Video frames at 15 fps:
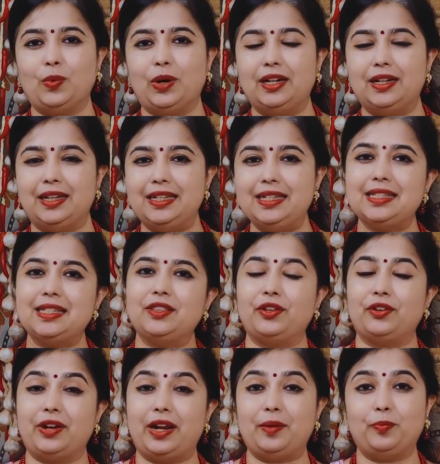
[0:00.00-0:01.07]
One is
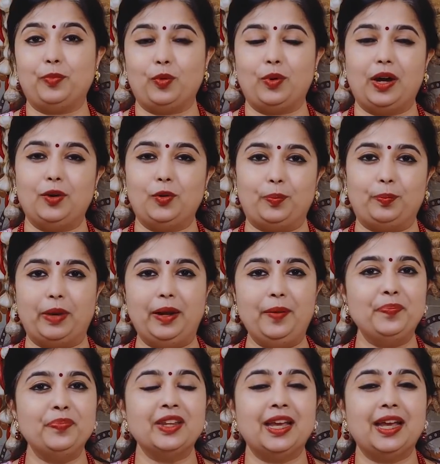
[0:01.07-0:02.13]
the red poha upma
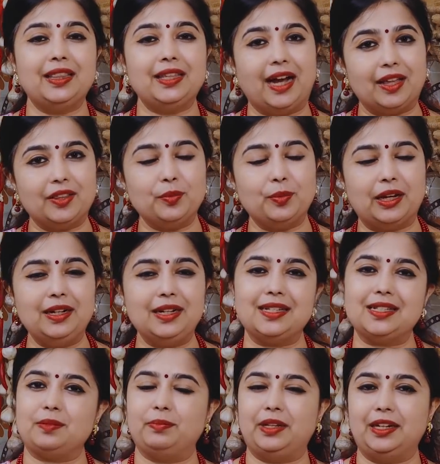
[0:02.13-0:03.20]
and the other one
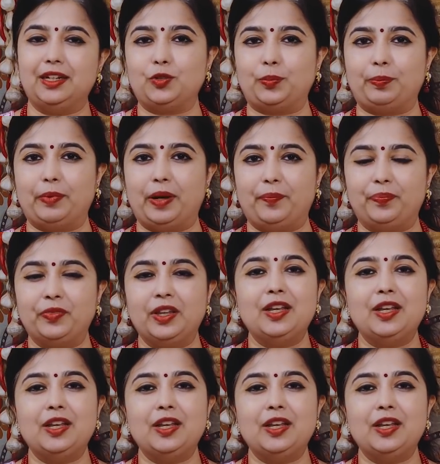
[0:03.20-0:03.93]
is millet upma.